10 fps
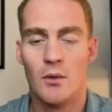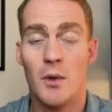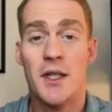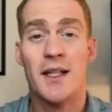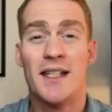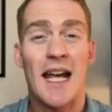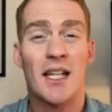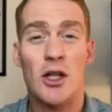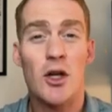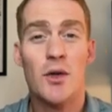which is a
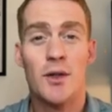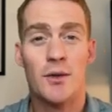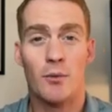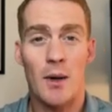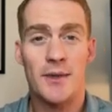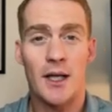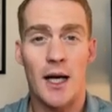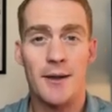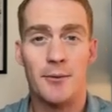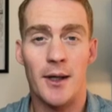tech news
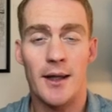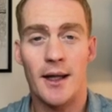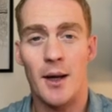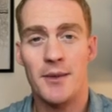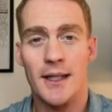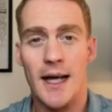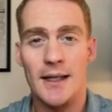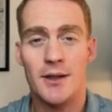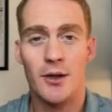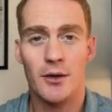website with
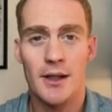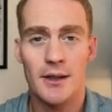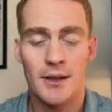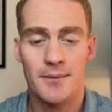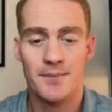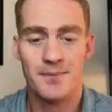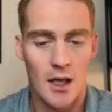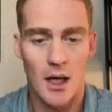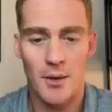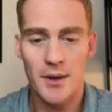up-to-date stories.
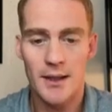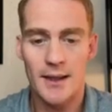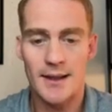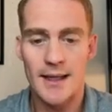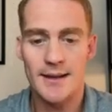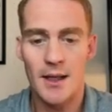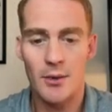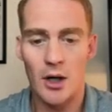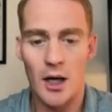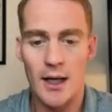We're just going to say
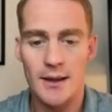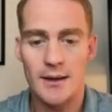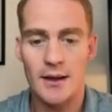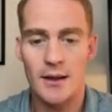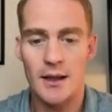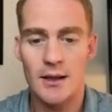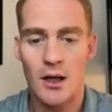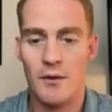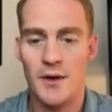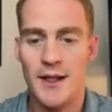summarize the
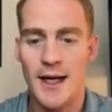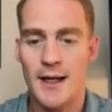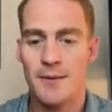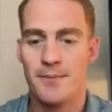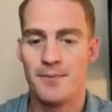top of the day.